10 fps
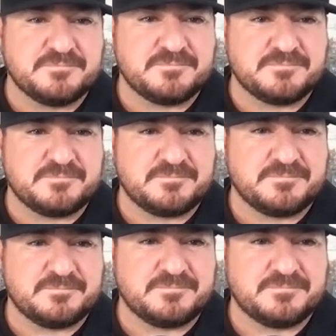
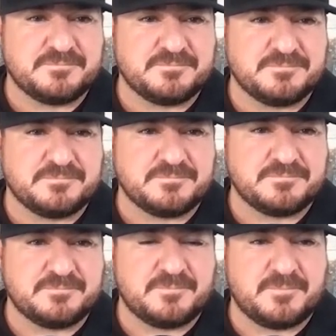
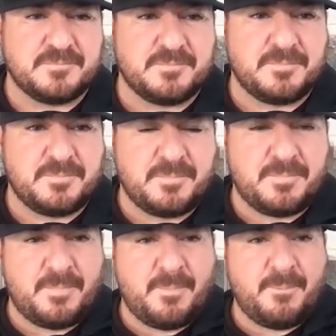
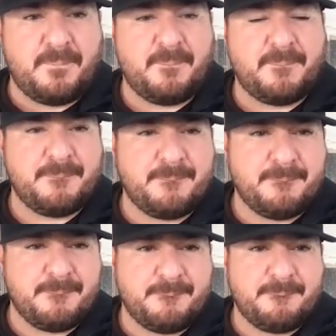
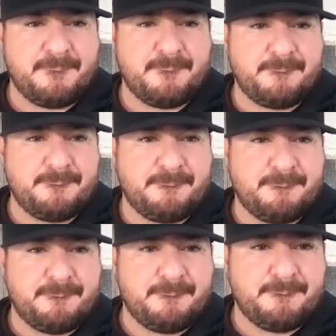
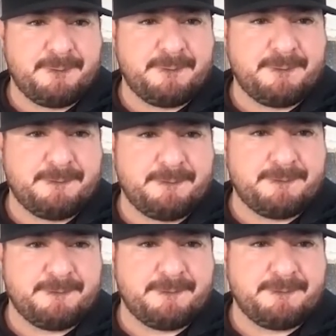
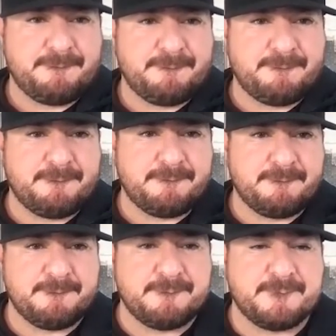
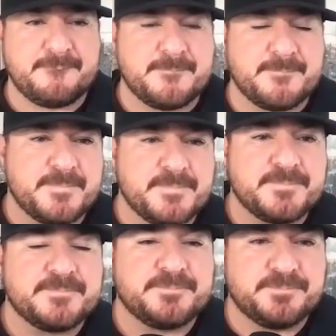
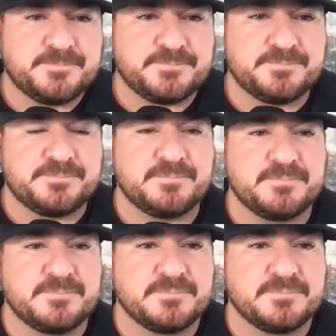No words are spoken by the person on screen.